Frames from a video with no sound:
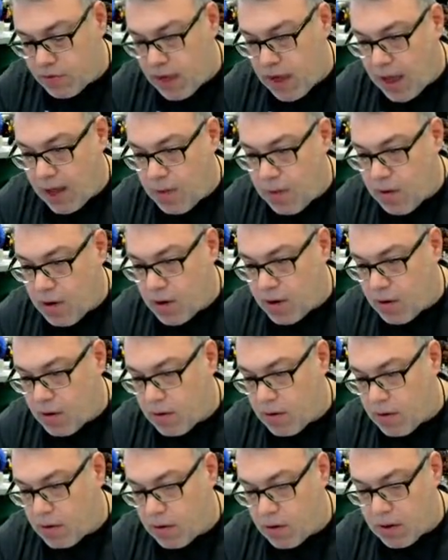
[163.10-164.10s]
Luke
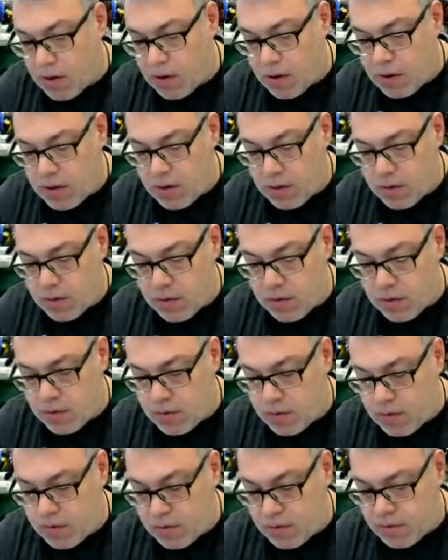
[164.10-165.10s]
Skywalker,
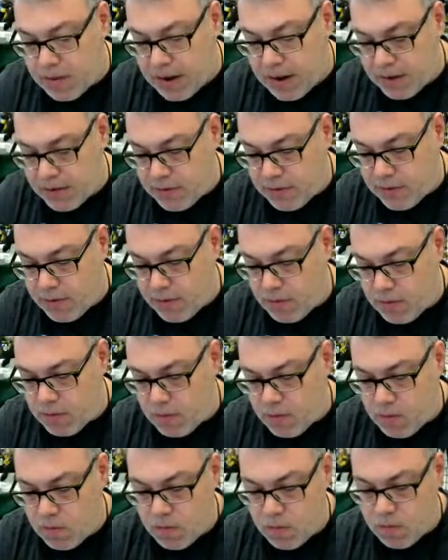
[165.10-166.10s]
spot
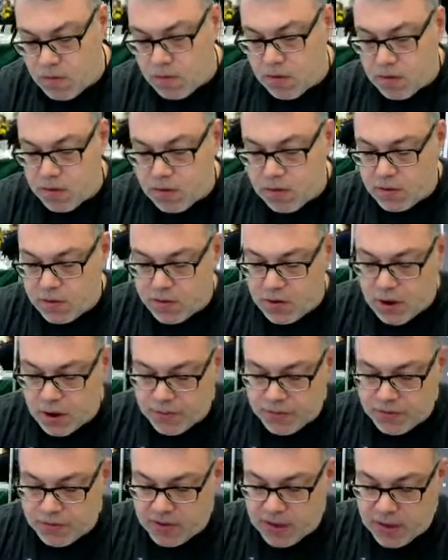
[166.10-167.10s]
two,
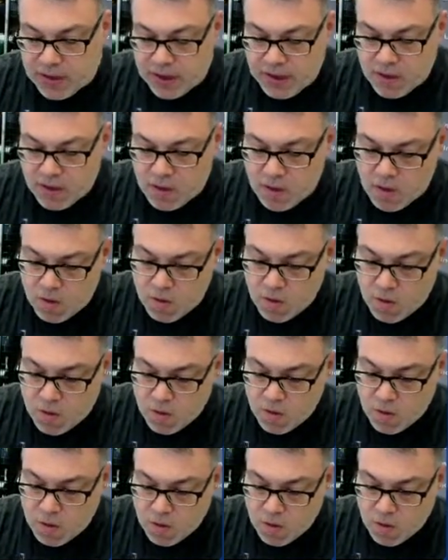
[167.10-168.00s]
gum stain